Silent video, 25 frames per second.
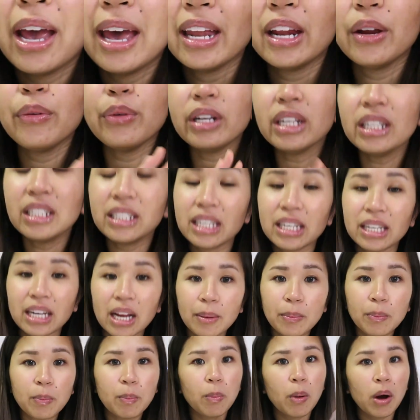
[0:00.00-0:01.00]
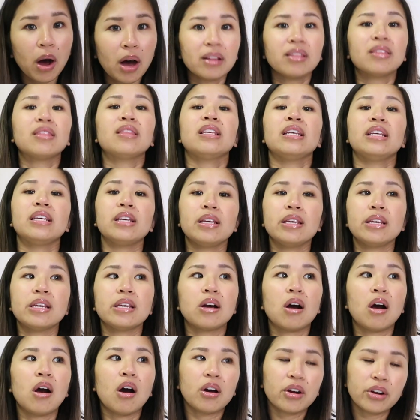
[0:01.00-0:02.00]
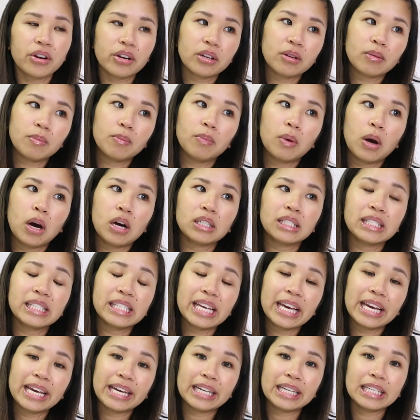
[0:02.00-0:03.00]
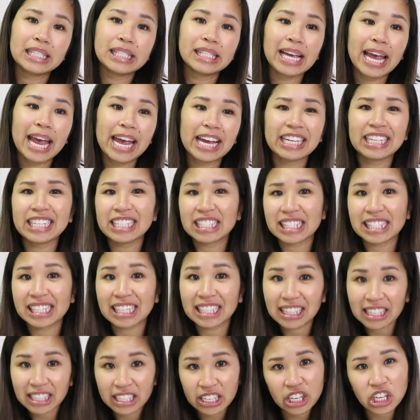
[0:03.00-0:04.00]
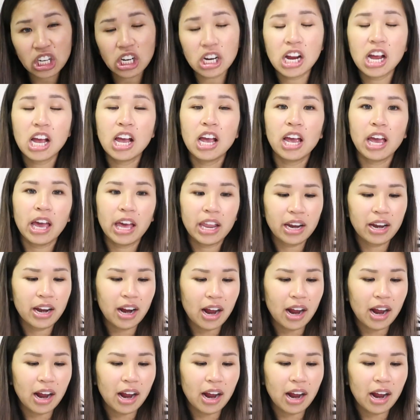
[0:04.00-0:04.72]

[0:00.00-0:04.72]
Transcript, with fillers: And I already did. I bought the OtterBox case and it's clear and it